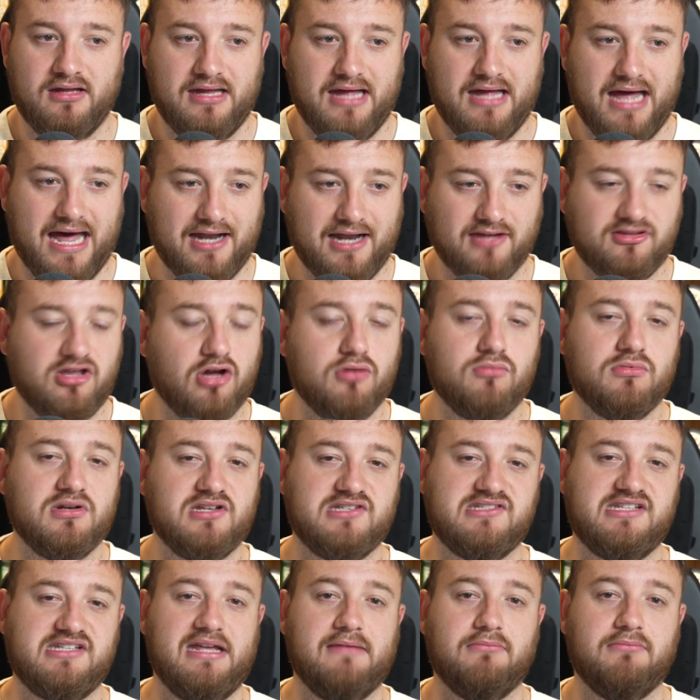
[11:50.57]
And I don't want to
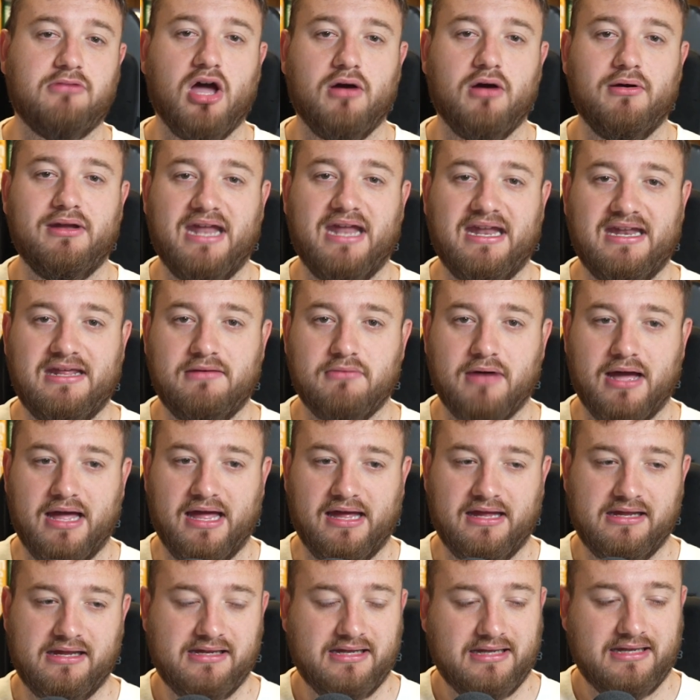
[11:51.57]
see him going anywhere,
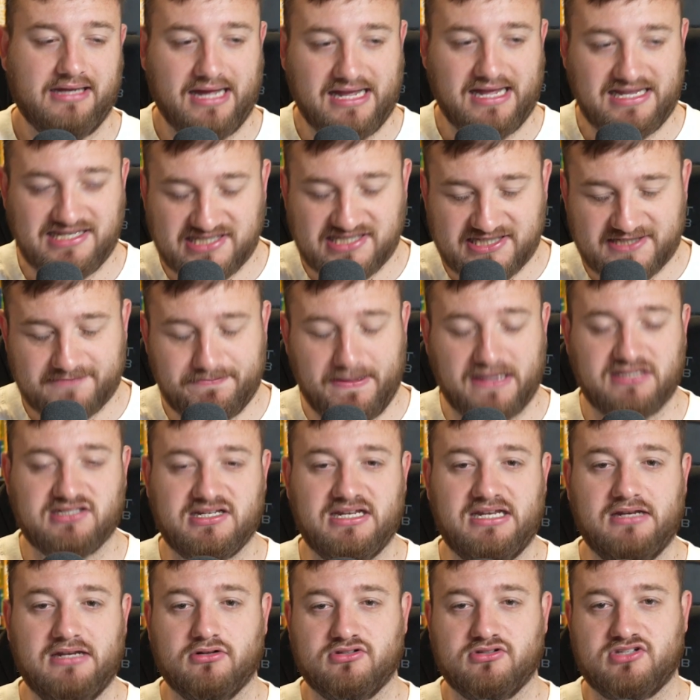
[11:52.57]
especially
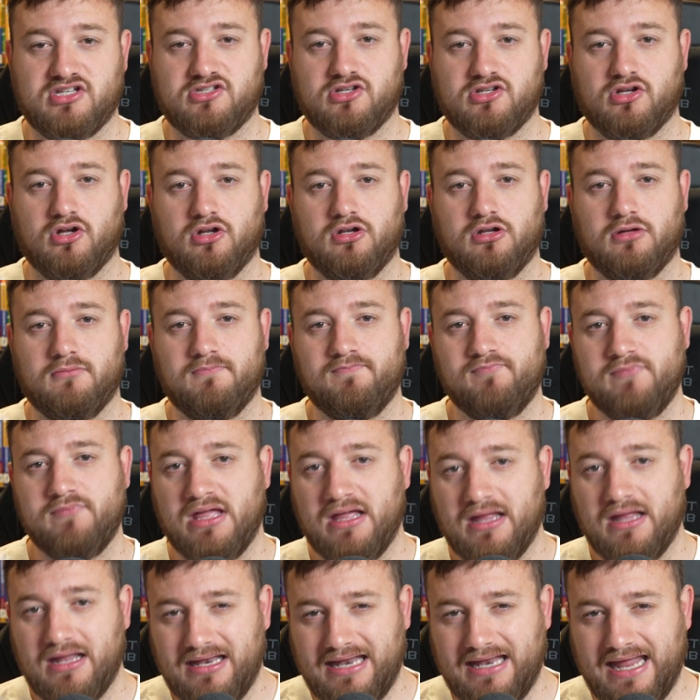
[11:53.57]
not to Tottenham.
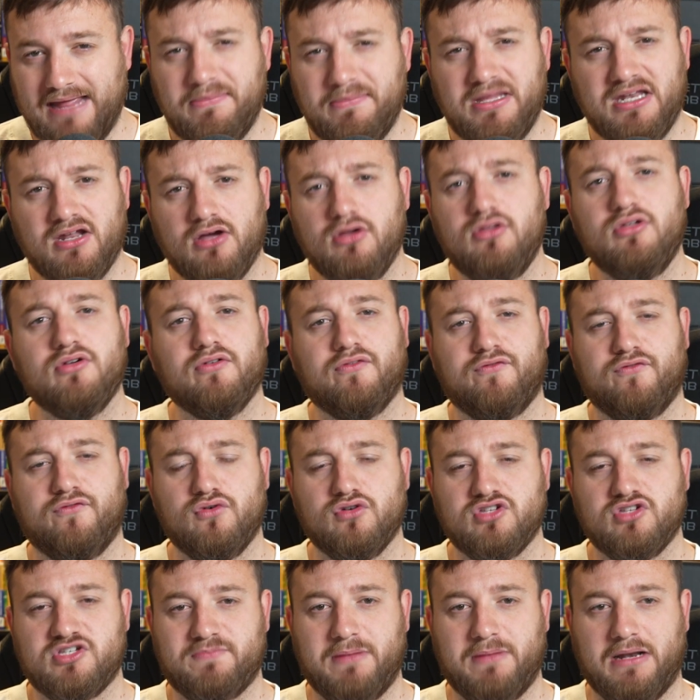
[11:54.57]
Let me know your
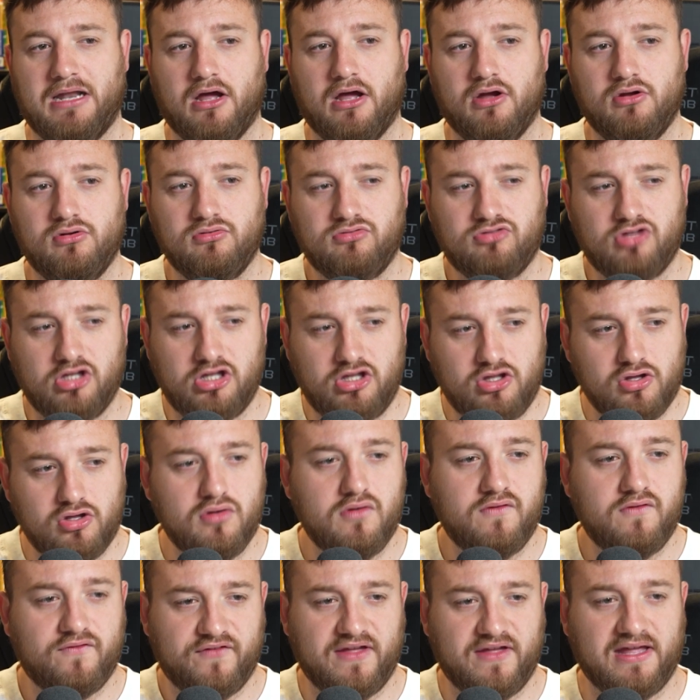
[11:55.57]
thoughts below. Do you
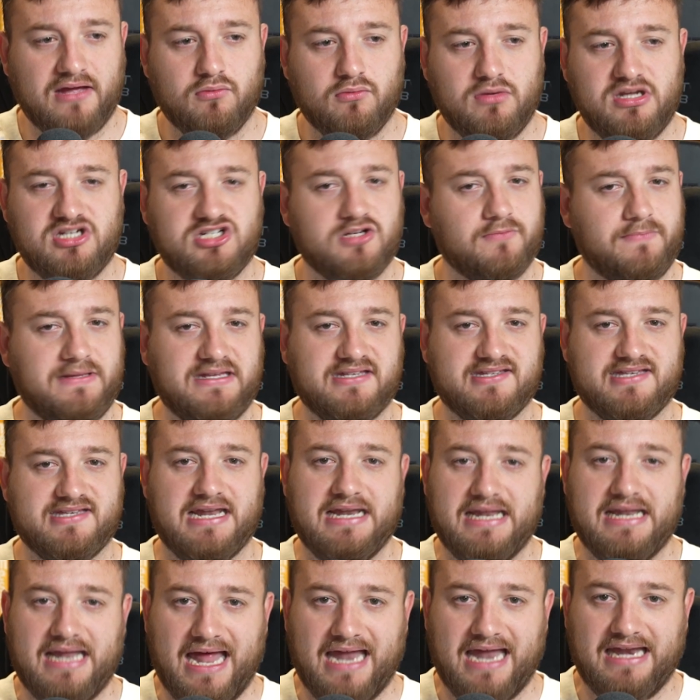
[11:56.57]
think we should be
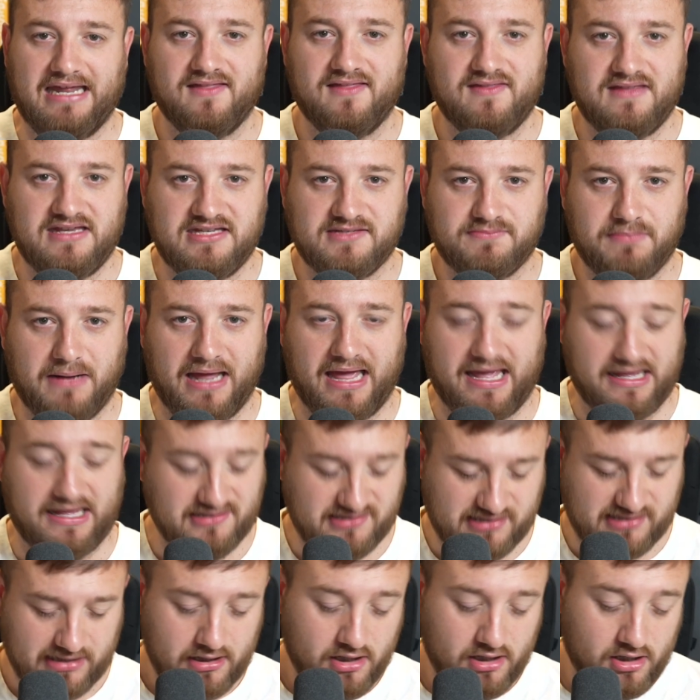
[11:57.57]
selling any of these
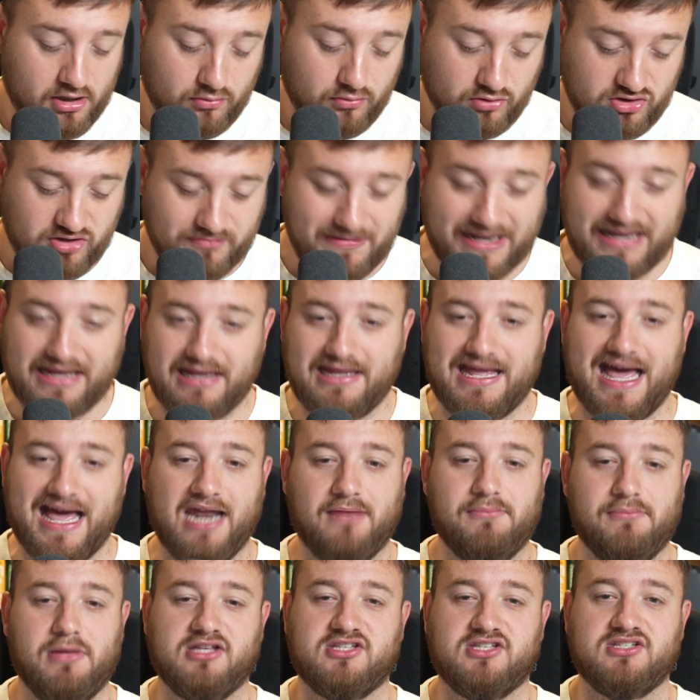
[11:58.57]
players? What do you make of
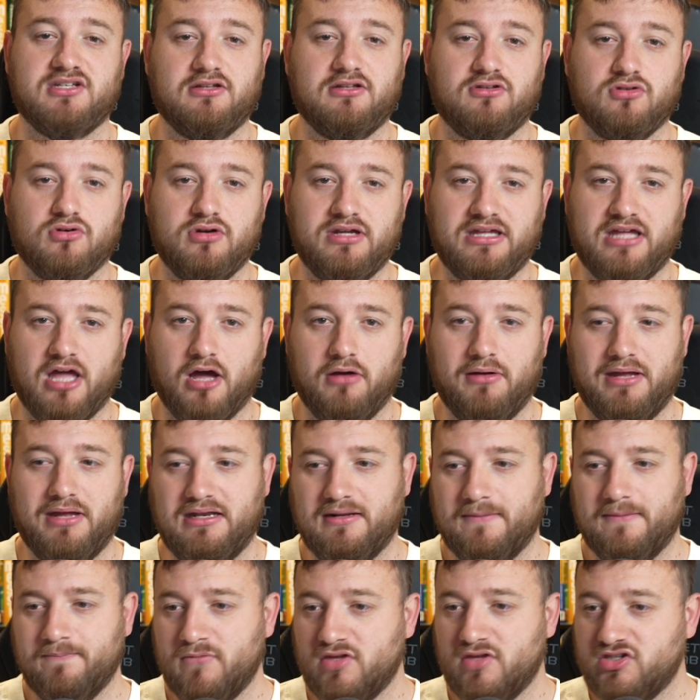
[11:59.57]
Callum Hudson-Odoi going?
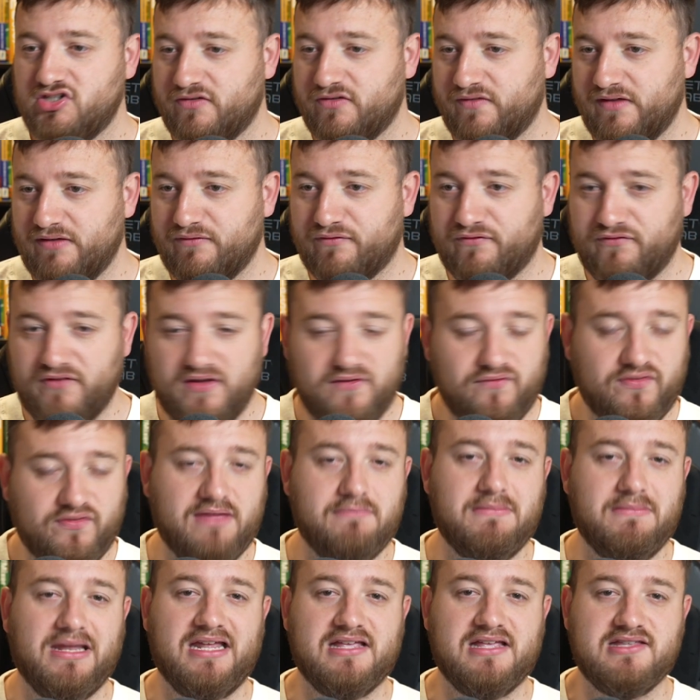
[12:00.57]
Do you think 50
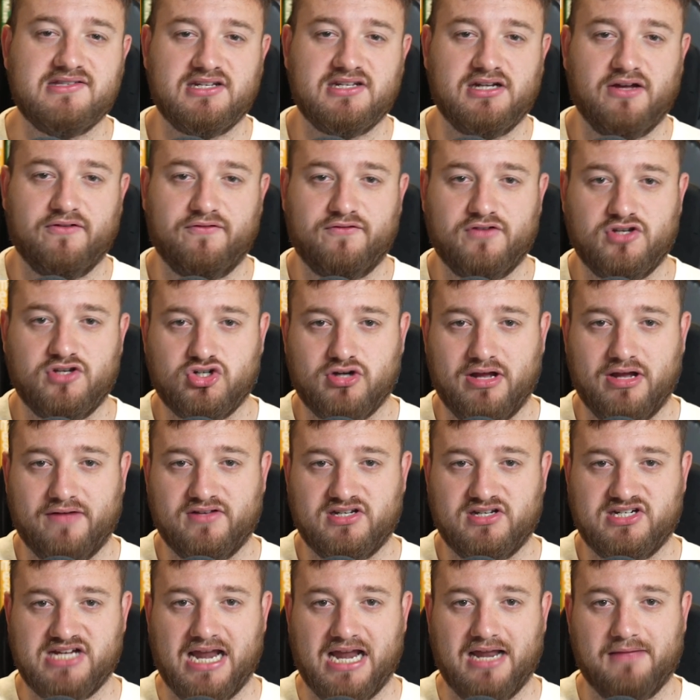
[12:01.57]
million's enough for Trevor
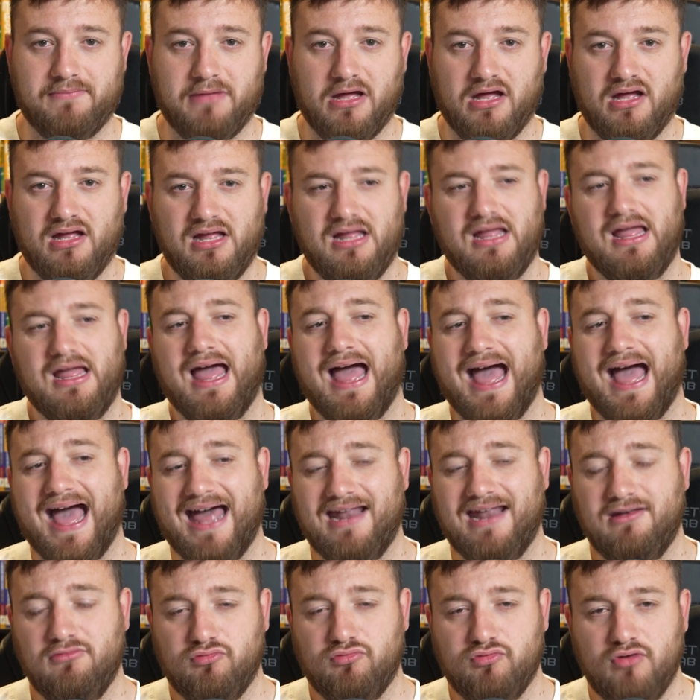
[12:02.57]
Chalobah?
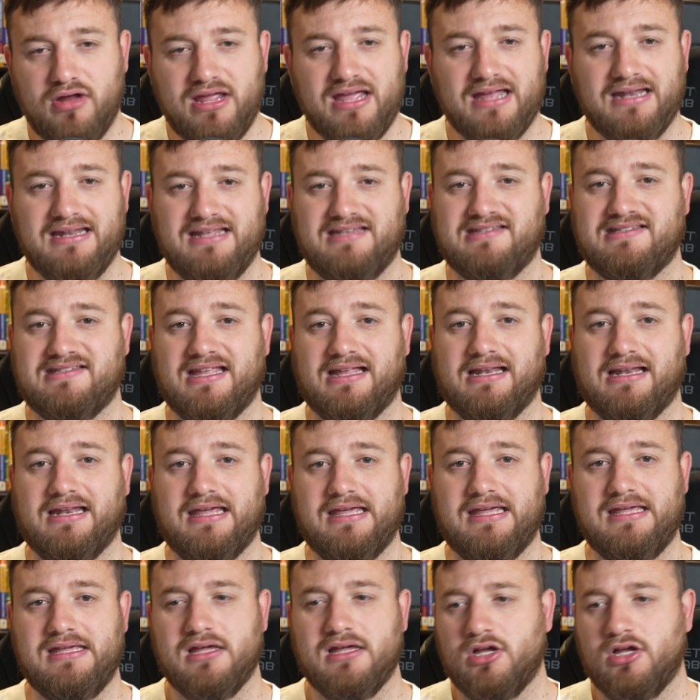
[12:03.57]
And
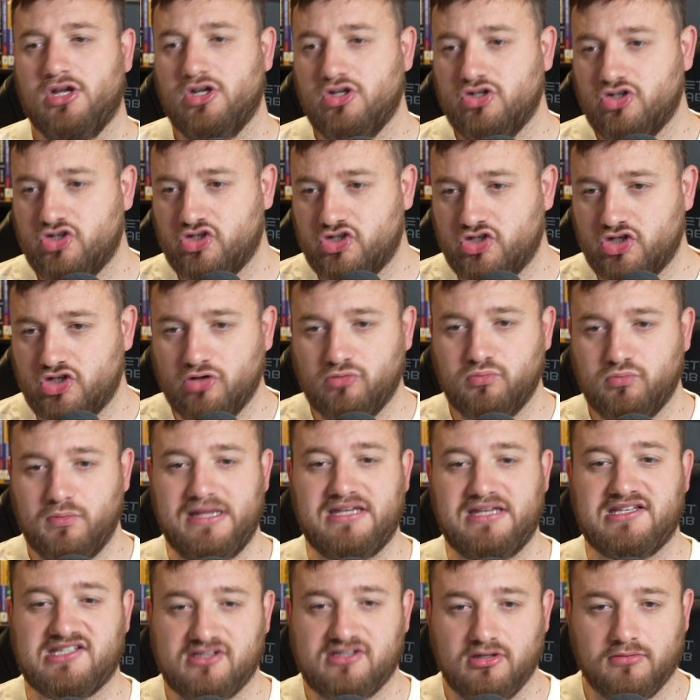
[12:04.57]
realistically, should we
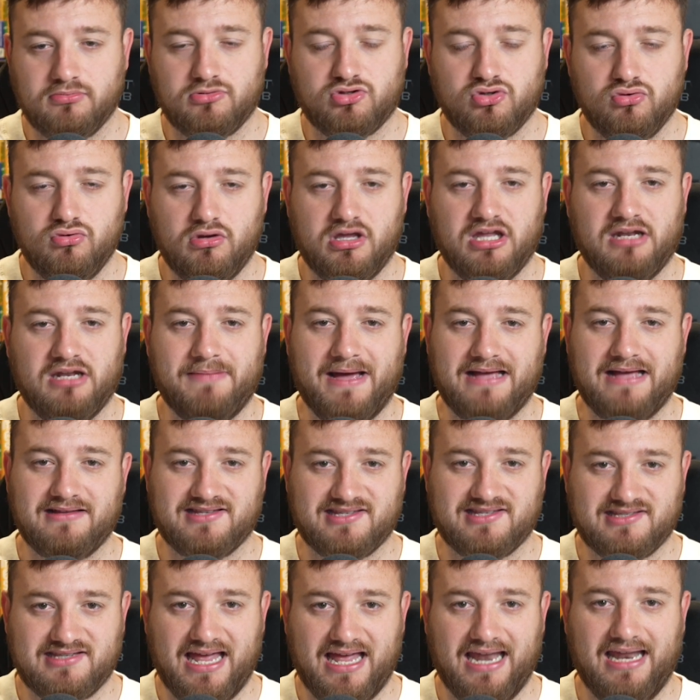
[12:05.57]
stop talking about
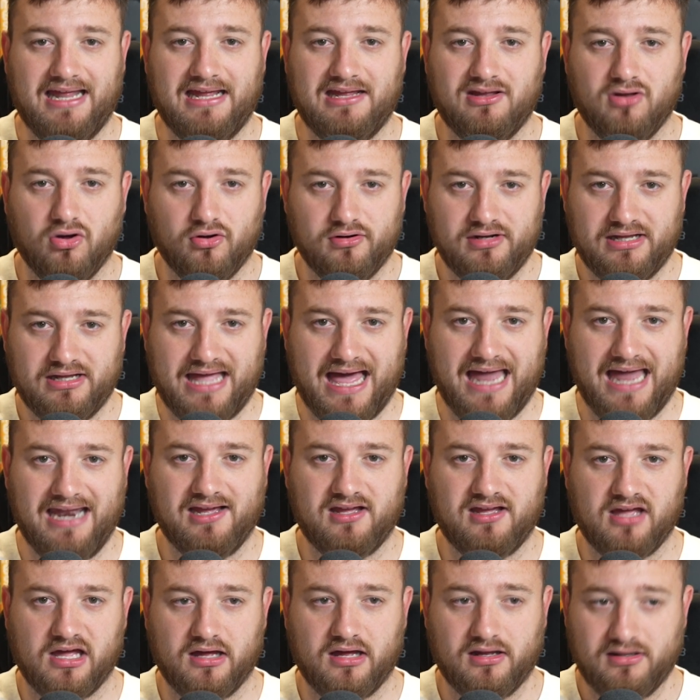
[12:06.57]
selling Conor
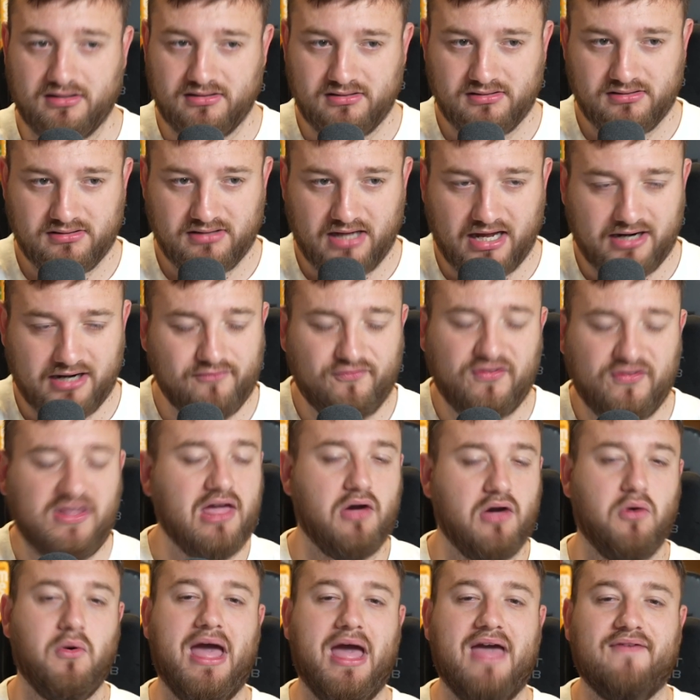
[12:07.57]
Gallagher? I don't think it
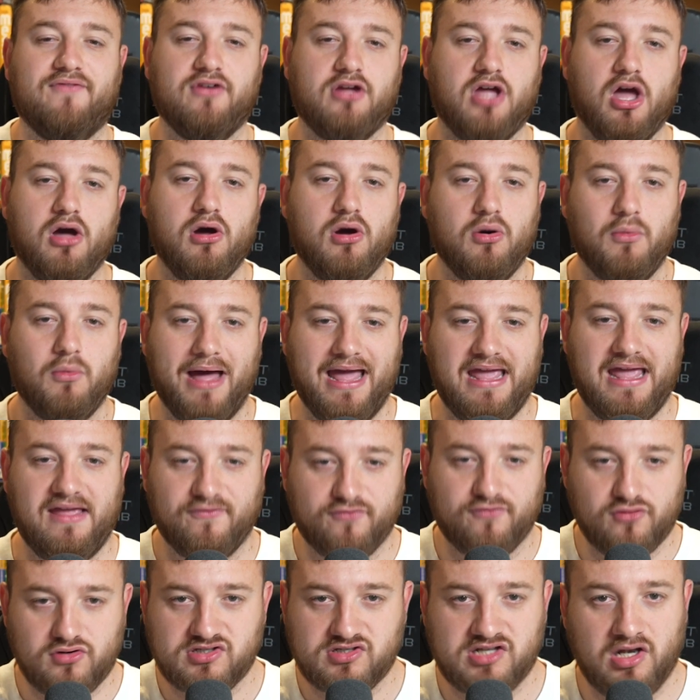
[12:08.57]
will ever go away
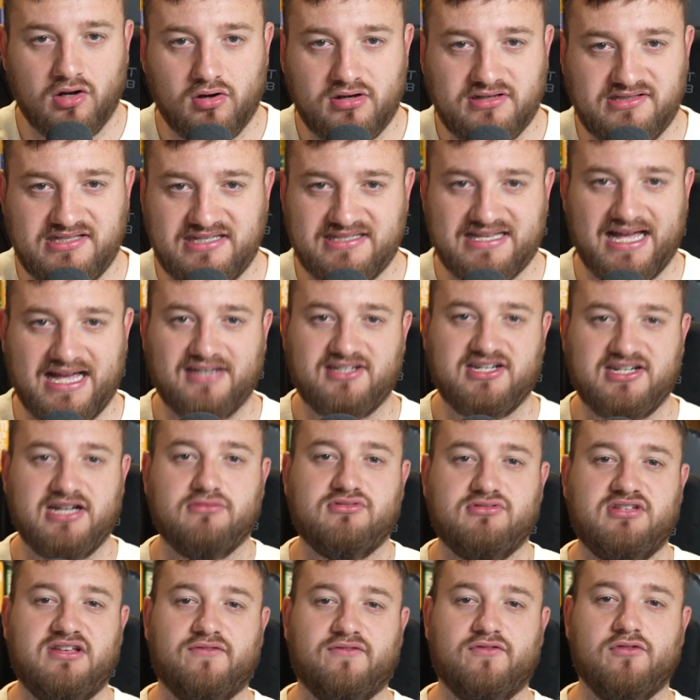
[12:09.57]
for as long as he's at
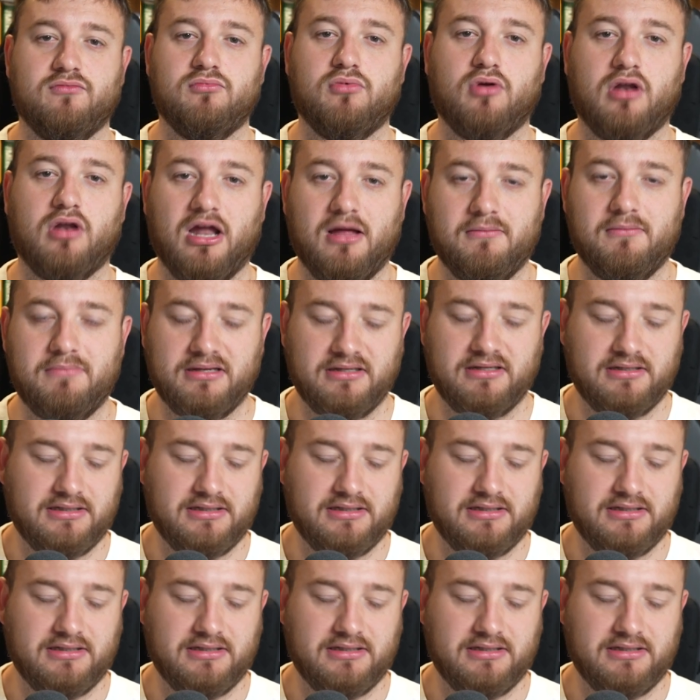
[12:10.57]
Chelsea Football Club.